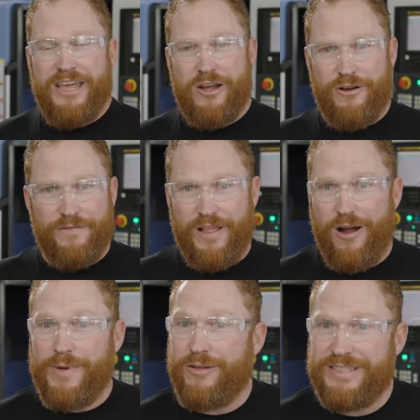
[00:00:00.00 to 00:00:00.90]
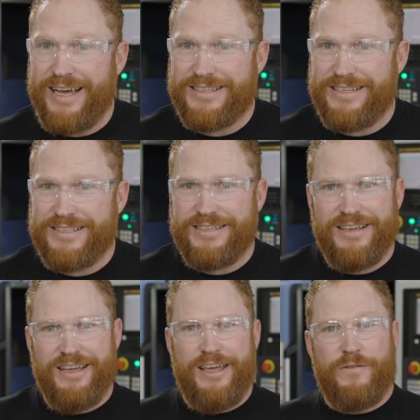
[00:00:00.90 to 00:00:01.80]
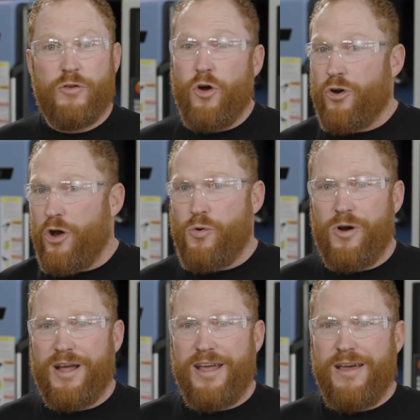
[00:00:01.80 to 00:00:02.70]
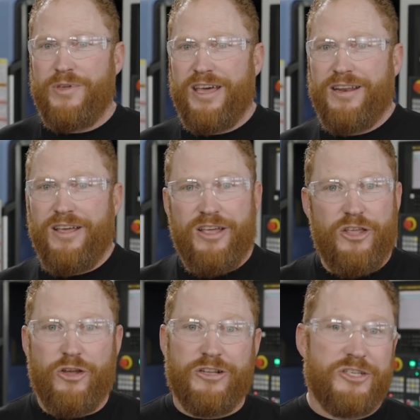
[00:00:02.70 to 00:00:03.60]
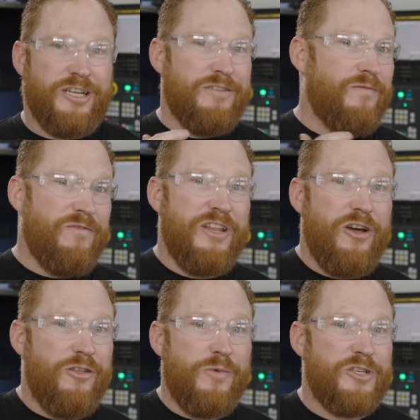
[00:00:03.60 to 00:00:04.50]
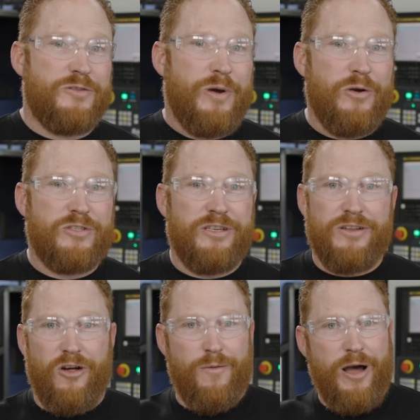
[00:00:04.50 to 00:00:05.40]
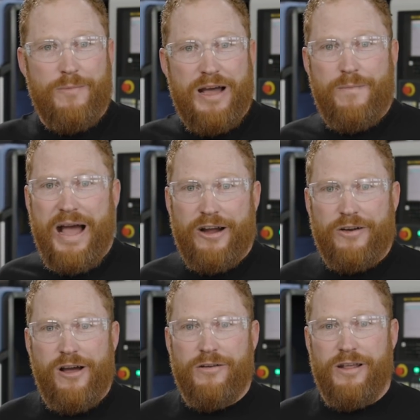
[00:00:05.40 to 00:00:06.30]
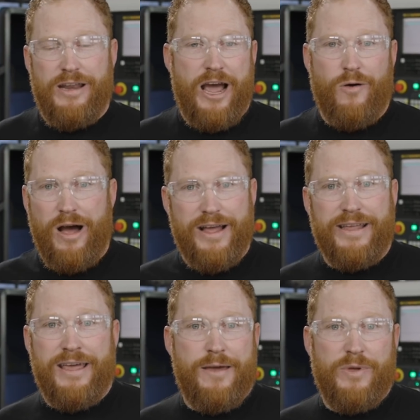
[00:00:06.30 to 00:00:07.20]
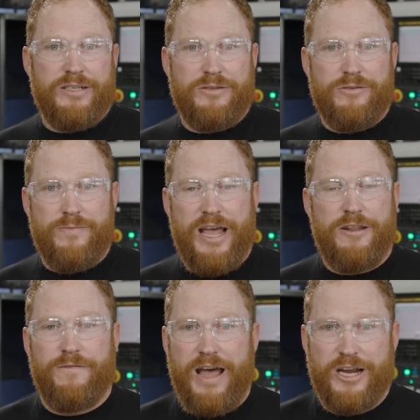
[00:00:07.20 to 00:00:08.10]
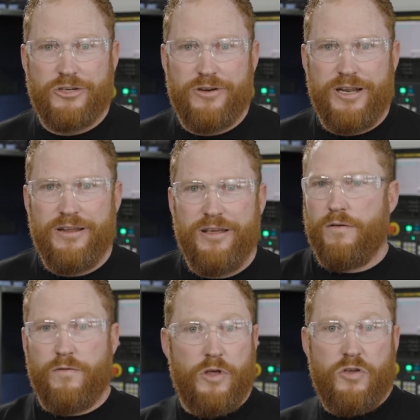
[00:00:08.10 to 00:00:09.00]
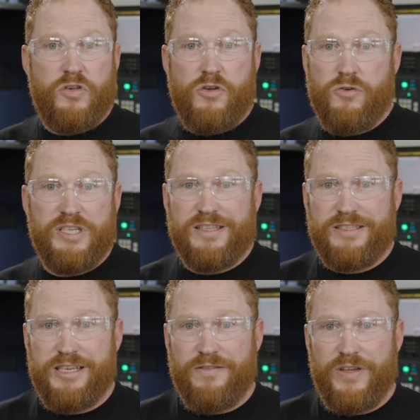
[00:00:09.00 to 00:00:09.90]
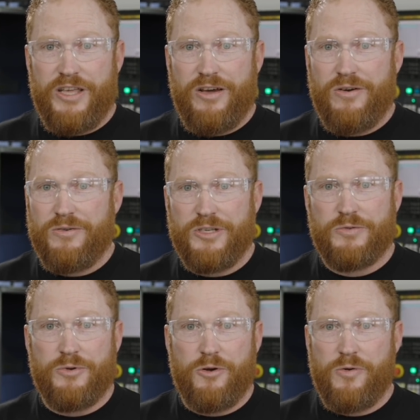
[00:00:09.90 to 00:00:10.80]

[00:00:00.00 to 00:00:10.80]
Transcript: here in Flower Mound, Texas. If you don't know who I am yet, you can check the video that we just posted all about my background and how I came into manufacturing. For those of you who didn't see the video, just real